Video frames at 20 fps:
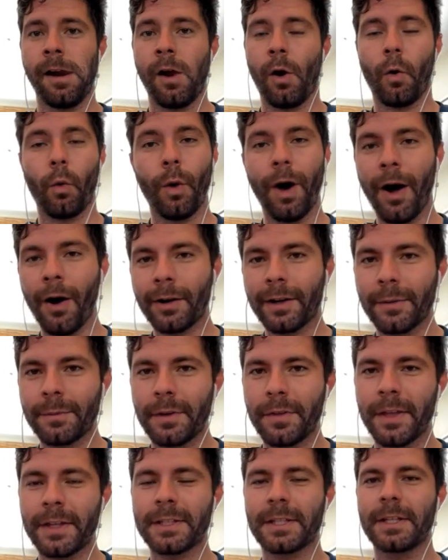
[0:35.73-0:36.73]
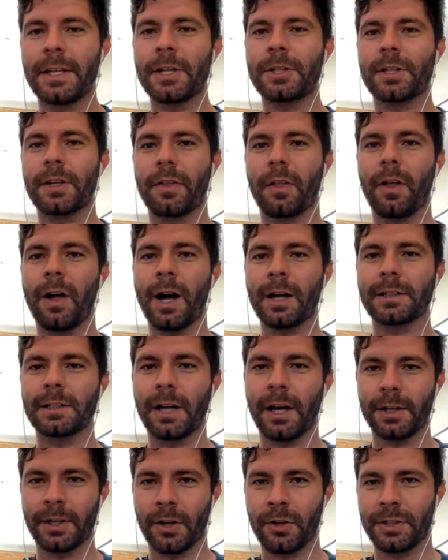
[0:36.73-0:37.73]
Welcome to this edition of the Locked
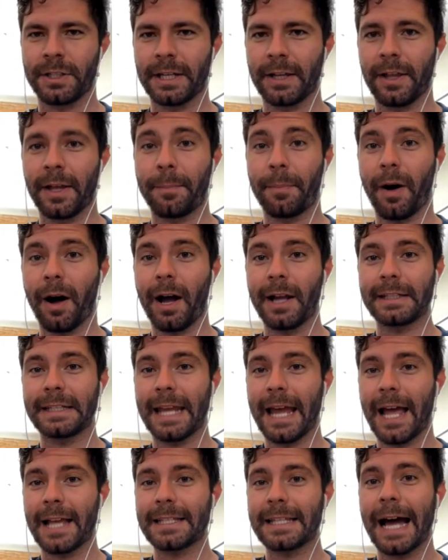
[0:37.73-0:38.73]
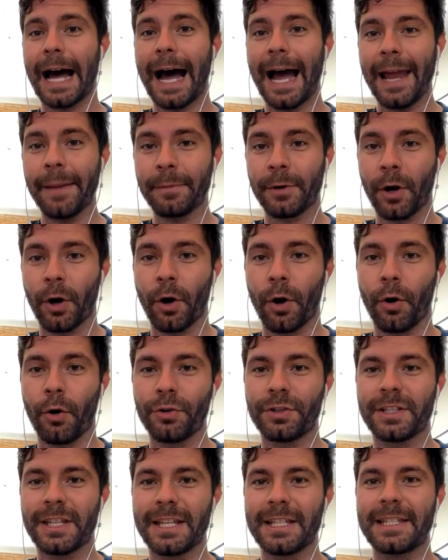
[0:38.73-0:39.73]
On UCLA podcast. I'm your
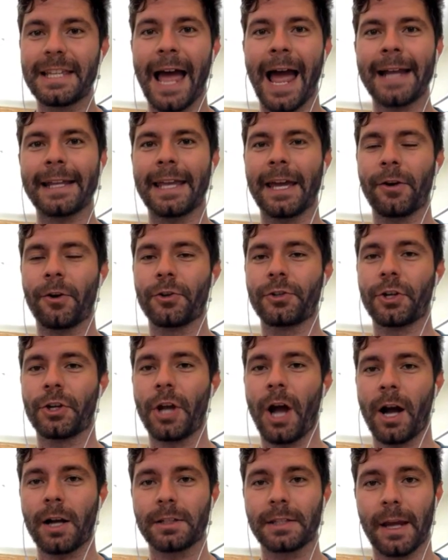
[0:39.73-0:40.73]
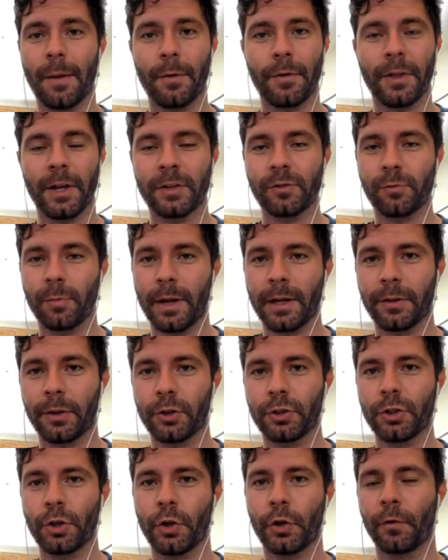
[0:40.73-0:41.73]
host, Zach Anderson-Yoxsimer. Thanks for
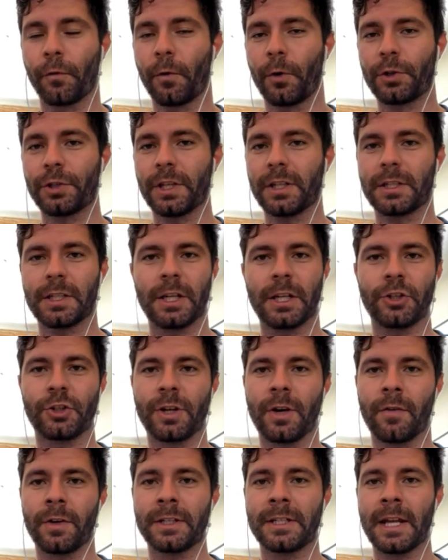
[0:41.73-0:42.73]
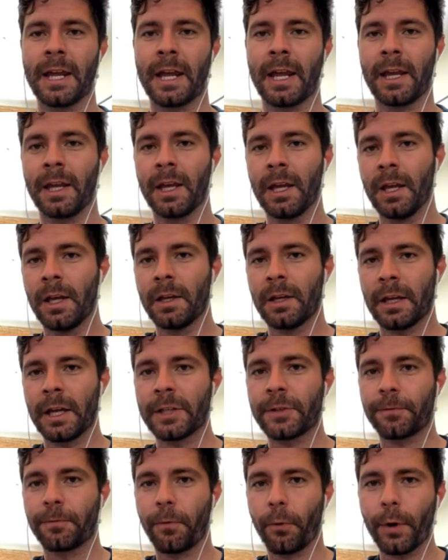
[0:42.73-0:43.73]
making the show your first listen each and every day.
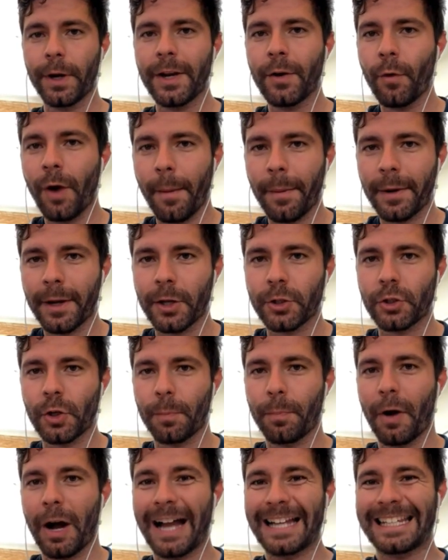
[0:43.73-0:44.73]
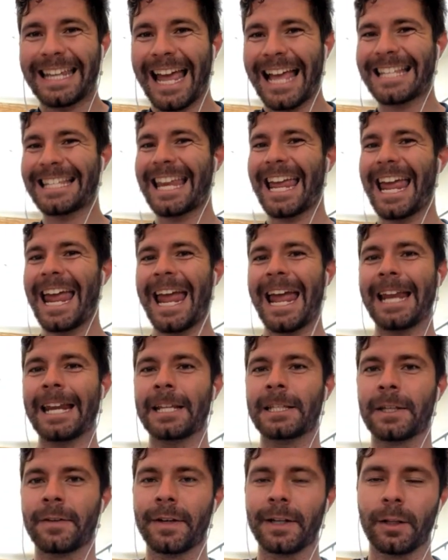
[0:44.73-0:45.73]
It's free wherever you get your podcast,
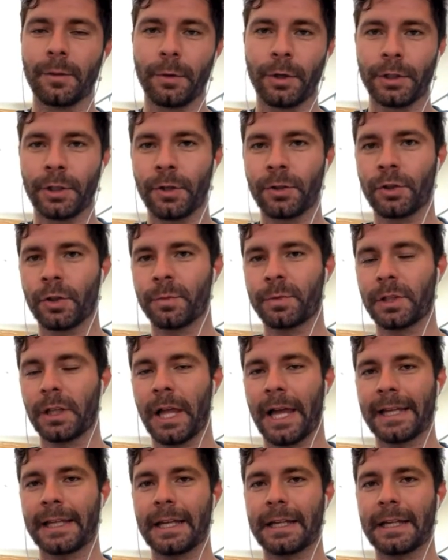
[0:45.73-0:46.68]
and it's available on YouTube.